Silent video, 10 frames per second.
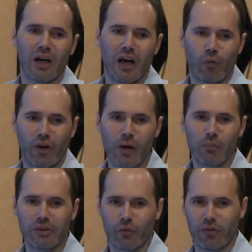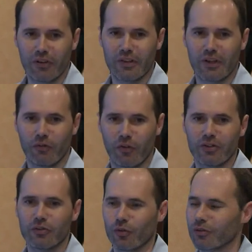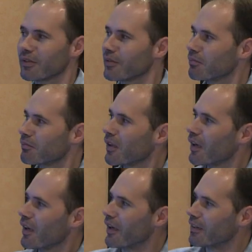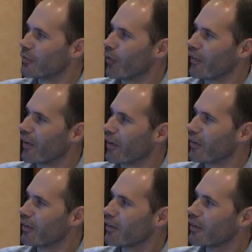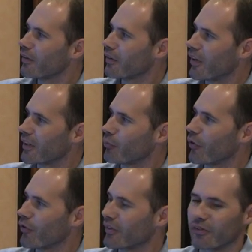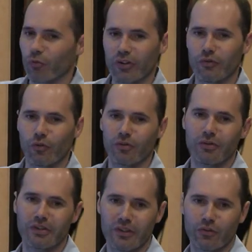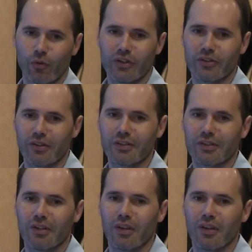And what happens with these individuals is when they experience stressful situations,